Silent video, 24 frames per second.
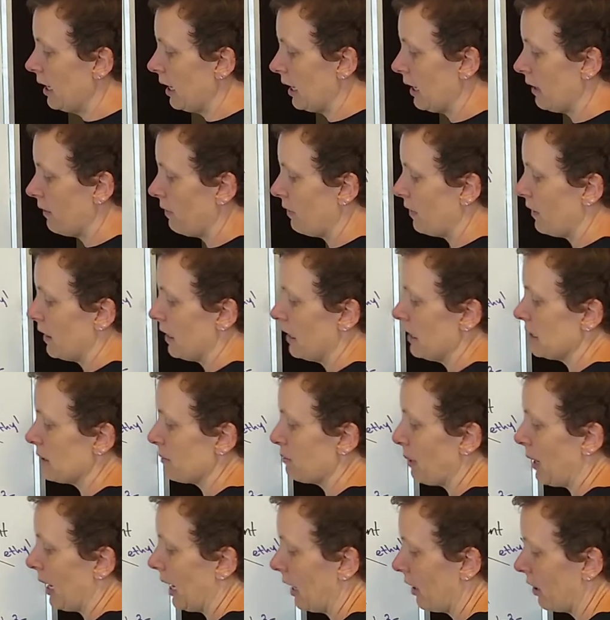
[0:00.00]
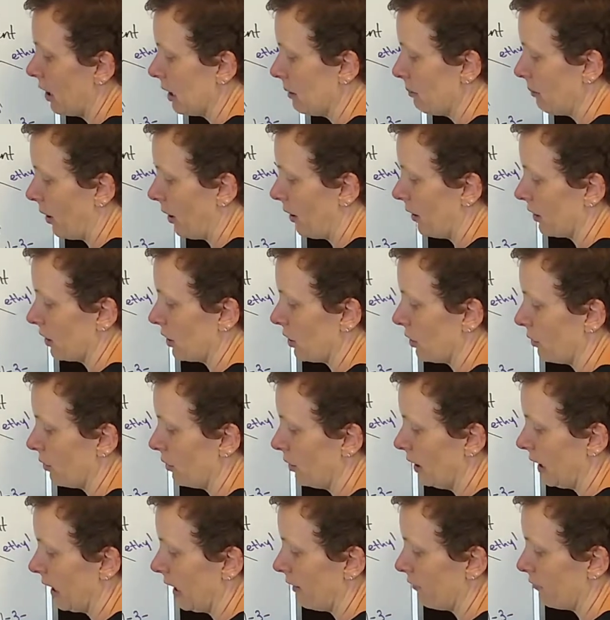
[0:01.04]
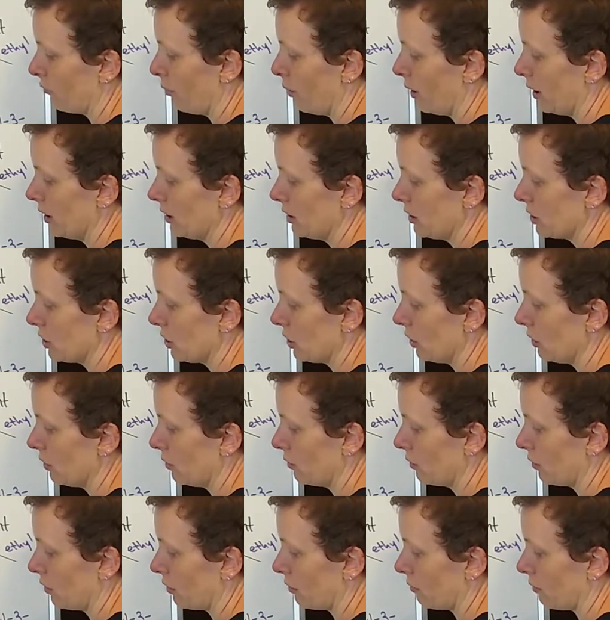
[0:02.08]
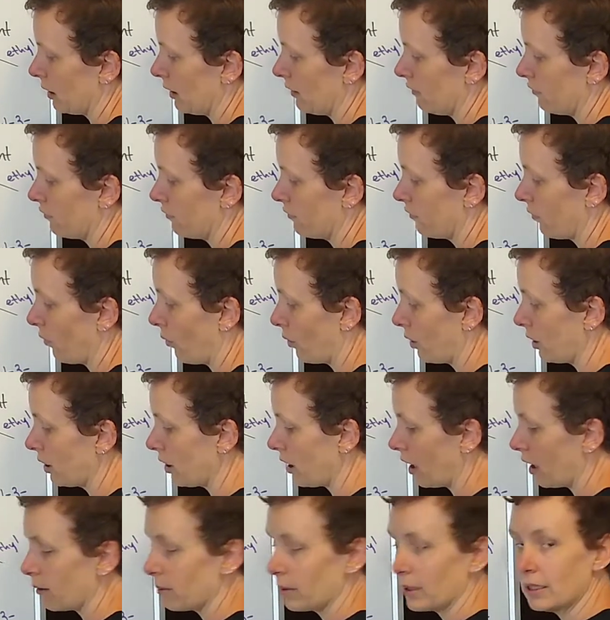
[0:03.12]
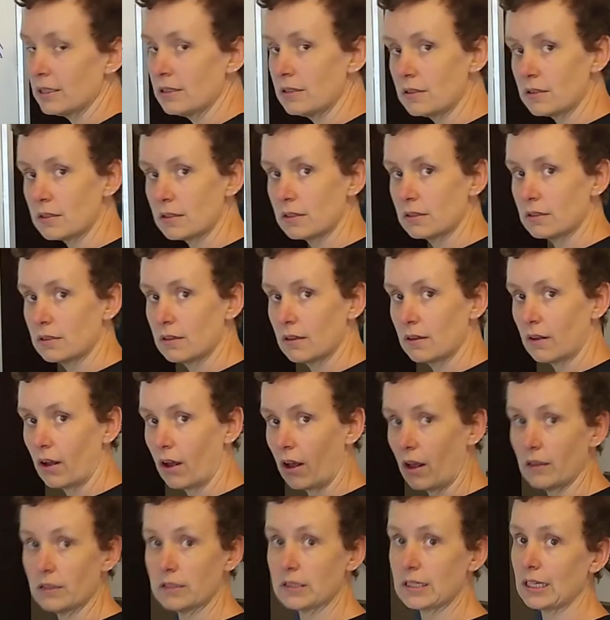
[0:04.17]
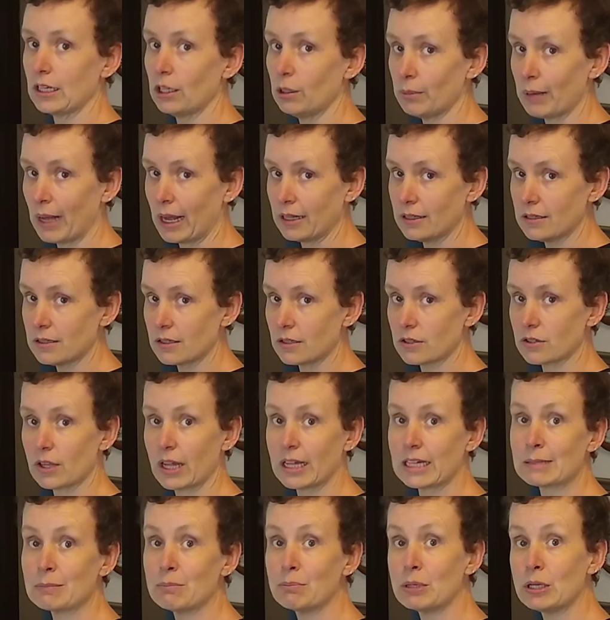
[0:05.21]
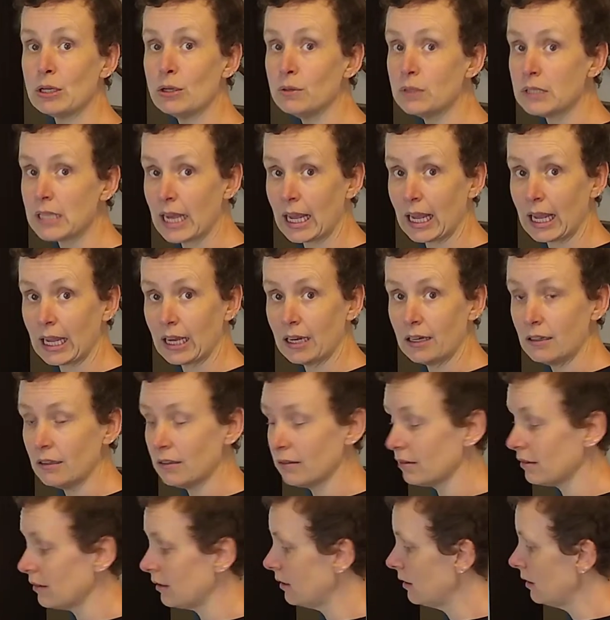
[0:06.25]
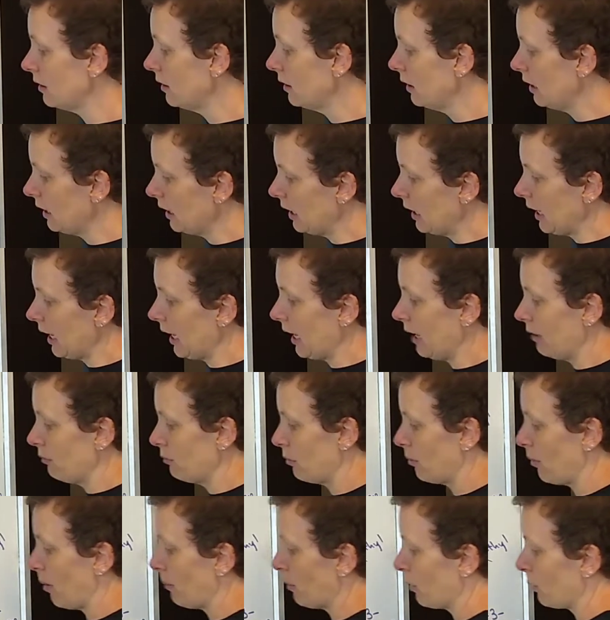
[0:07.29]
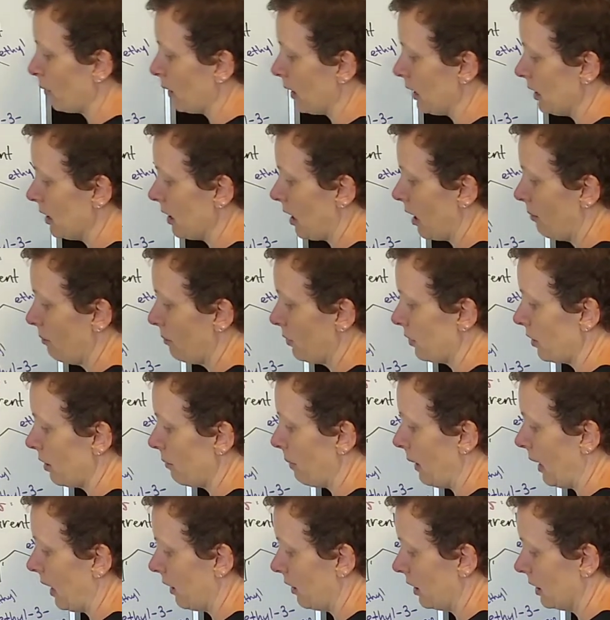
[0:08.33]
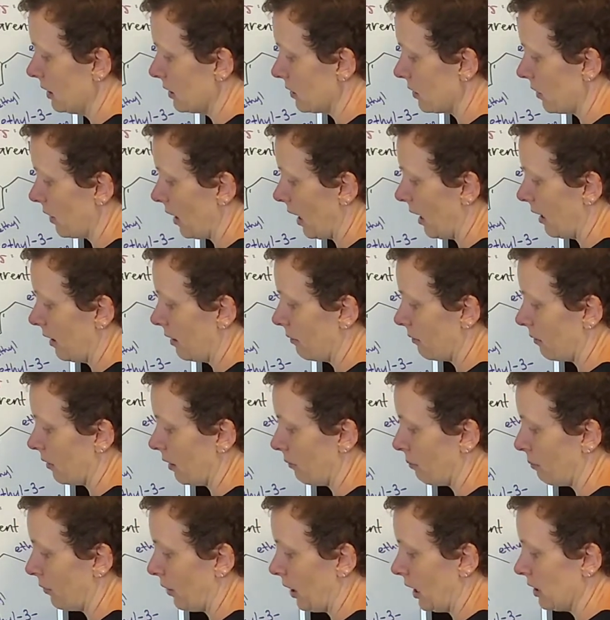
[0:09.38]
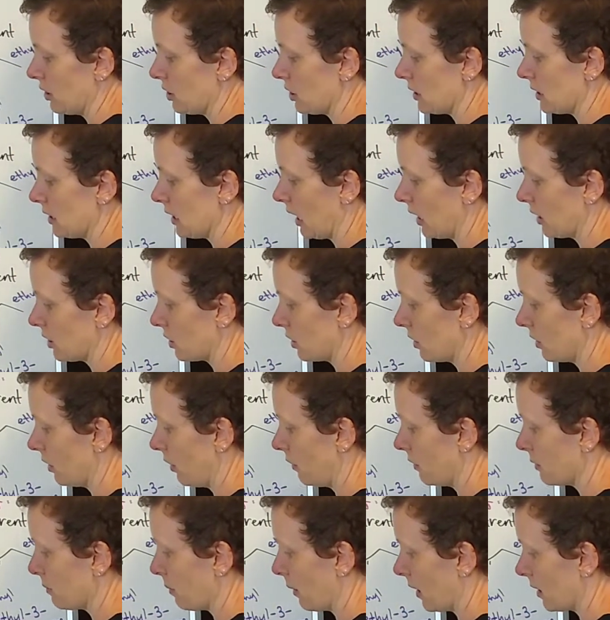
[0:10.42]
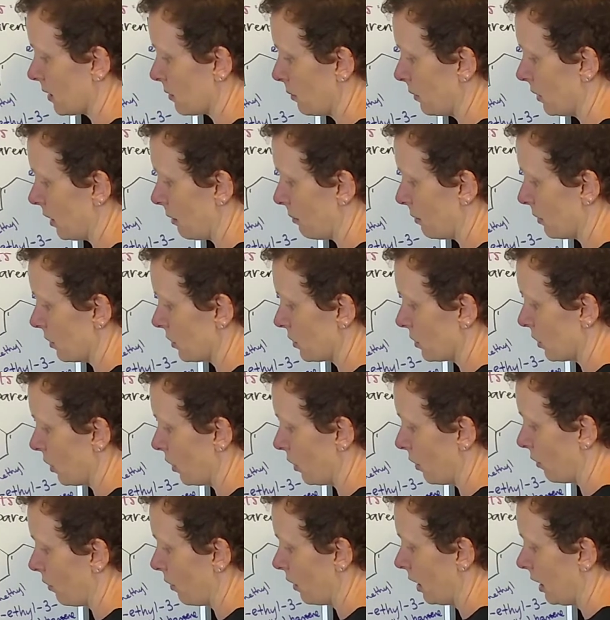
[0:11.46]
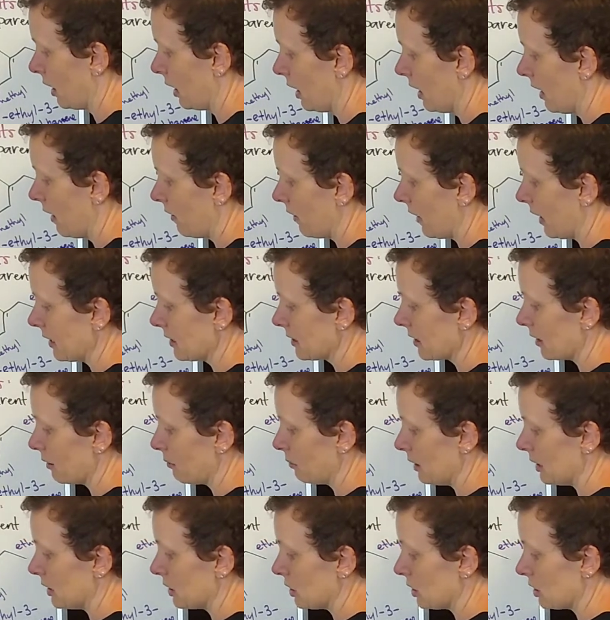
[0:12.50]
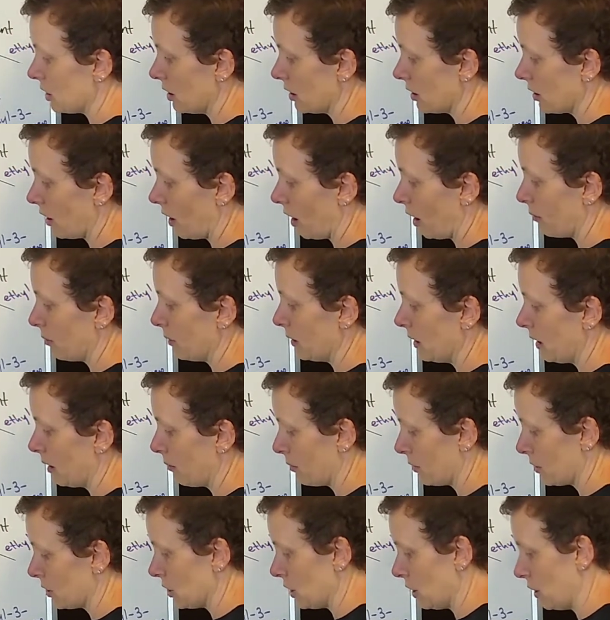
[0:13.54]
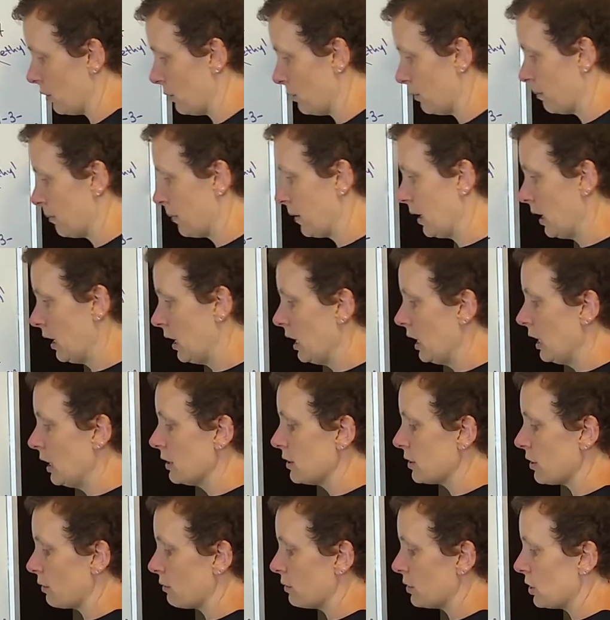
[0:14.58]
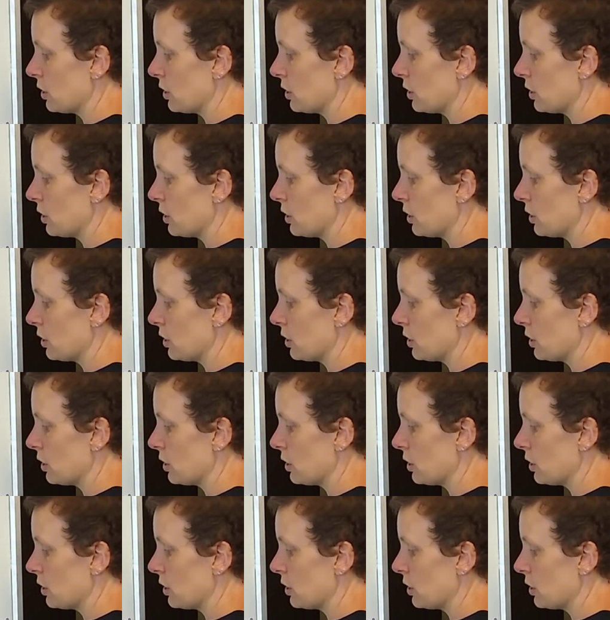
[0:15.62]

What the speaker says: In this parent molecule, I have 1, 2, 3, 4 carbons, all single bonds, so that's butane. And remember, we number the parent so that the branch is attached to the lowest possible number. So that's going to be carbon number 2. So